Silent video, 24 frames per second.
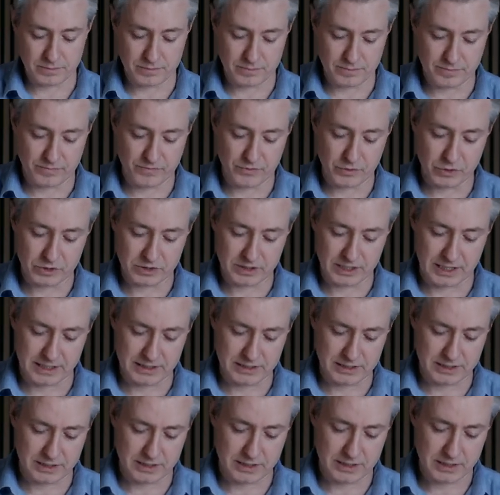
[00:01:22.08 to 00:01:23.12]
food
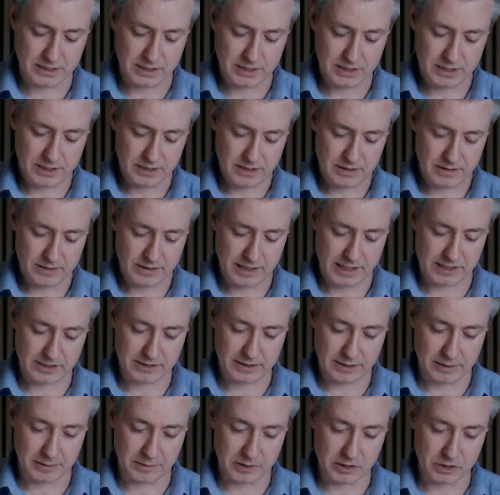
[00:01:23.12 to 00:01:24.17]
sense. Next thing
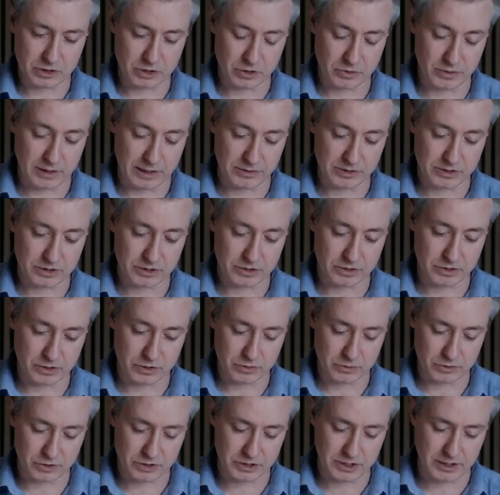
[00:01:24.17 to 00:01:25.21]
I'm going to do now is
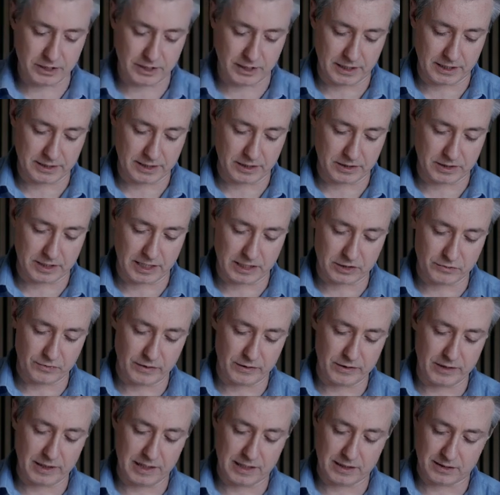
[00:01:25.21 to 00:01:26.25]
you'll see that it takes
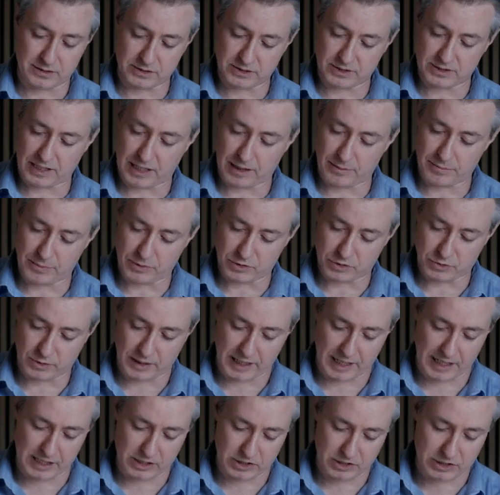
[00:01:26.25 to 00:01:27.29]
very little sample to
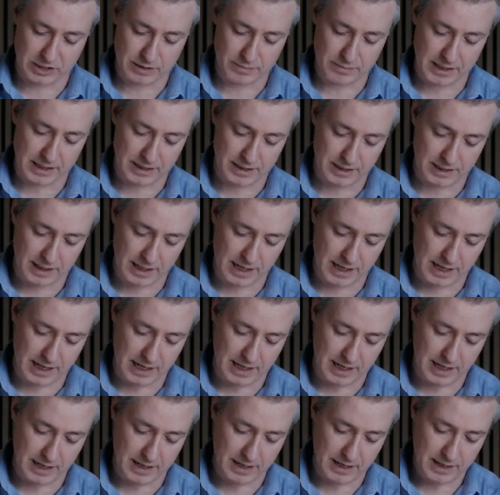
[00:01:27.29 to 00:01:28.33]
actually make
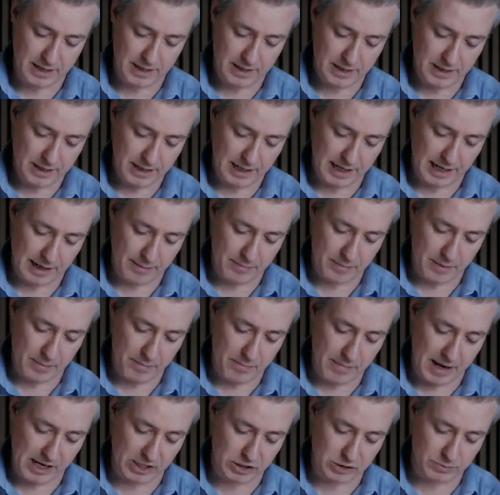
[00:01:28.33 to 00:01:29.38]
a
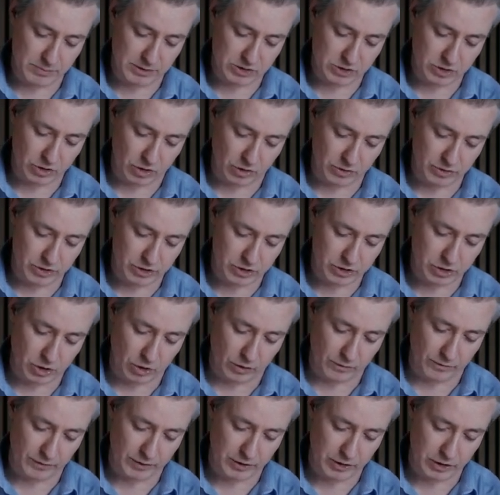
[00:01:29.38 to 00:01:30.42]
measurement on the
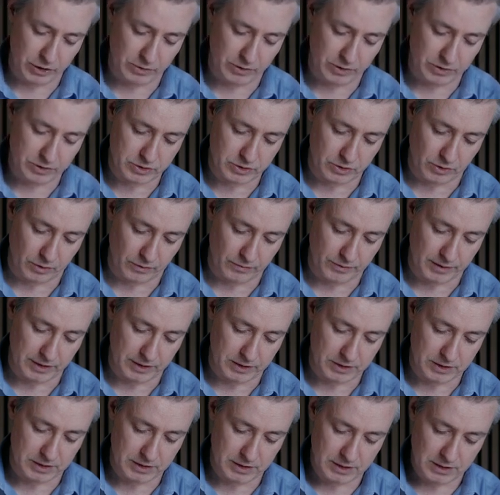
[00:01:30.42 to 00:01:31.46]
Scoville heat unit of
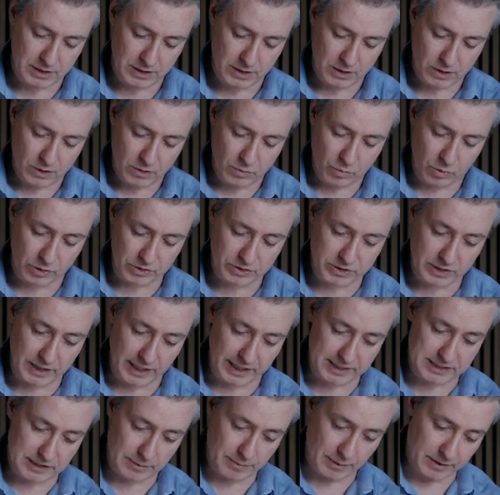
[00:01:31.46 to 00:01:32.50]
this. What's
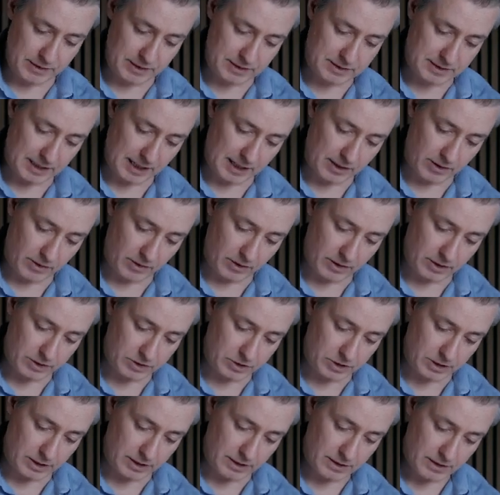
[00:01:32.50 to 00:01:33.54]
nice about this
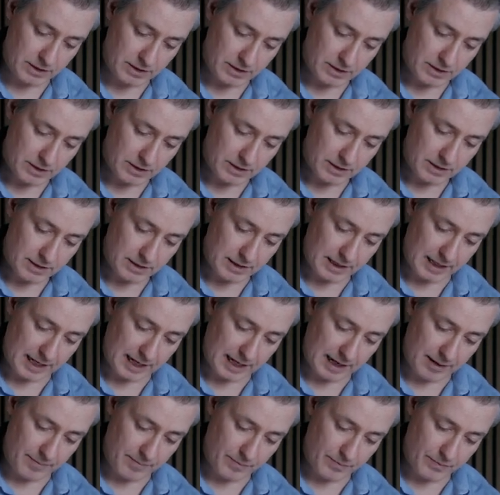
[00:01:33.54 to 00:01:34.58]
technology
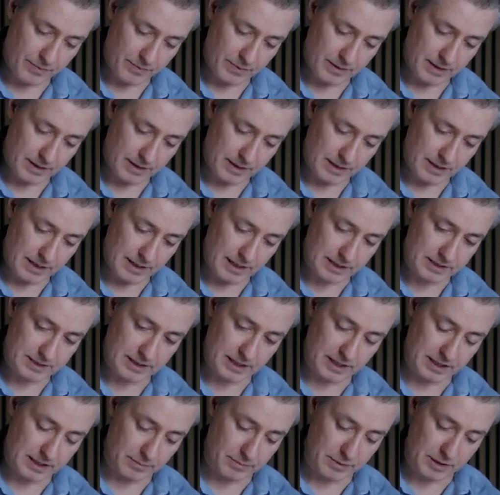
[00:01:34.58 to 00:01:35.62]
is that
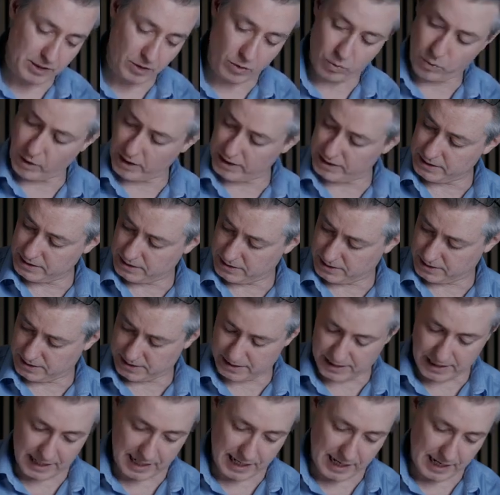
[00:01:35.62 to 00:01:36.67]
it can be quite,
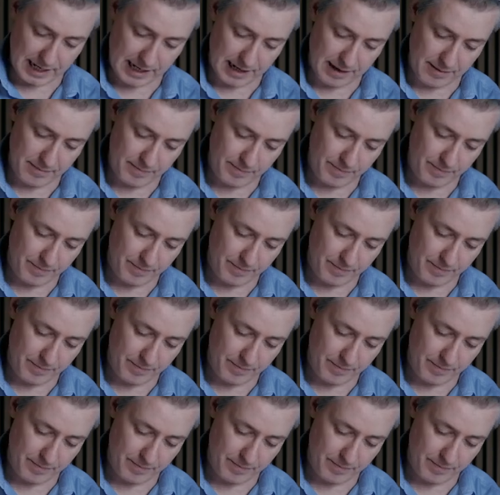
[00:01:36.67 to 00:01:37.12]
how